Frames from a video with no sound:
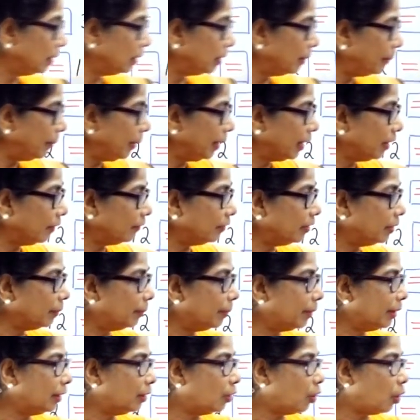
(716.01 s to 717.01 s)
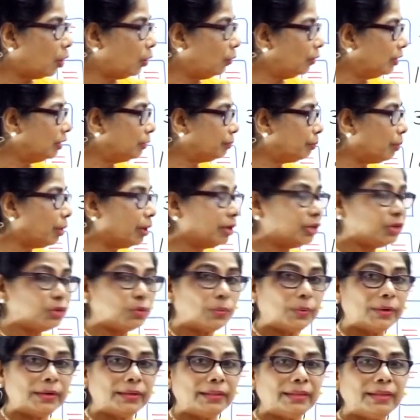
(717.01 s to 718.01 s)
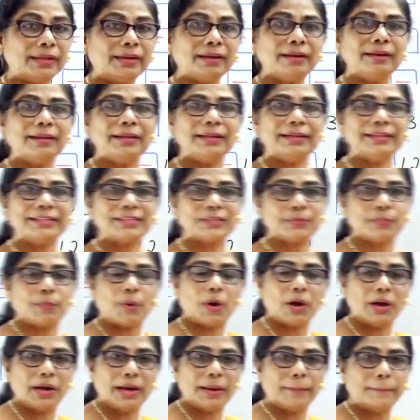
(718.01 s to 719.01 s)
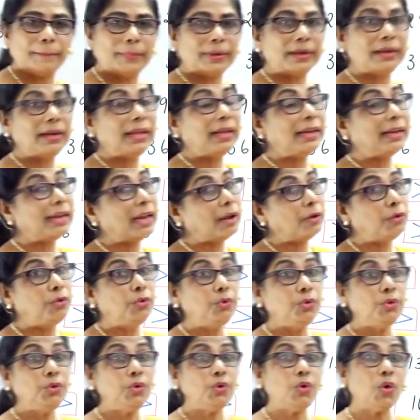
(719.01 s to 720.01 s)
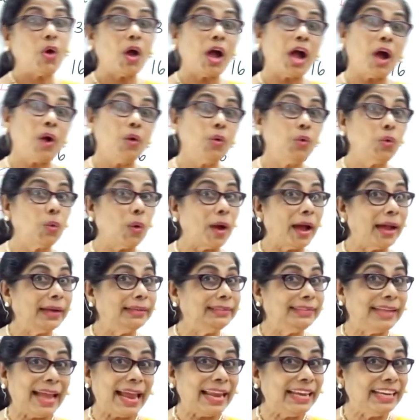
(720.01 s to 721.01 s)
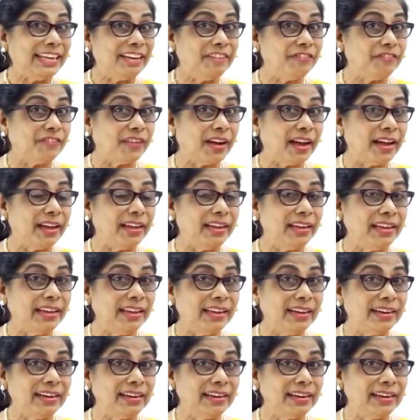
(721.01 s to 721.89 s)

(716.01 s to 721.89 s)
The beak of the bird always points toward the small number. Now, do you know how to identify?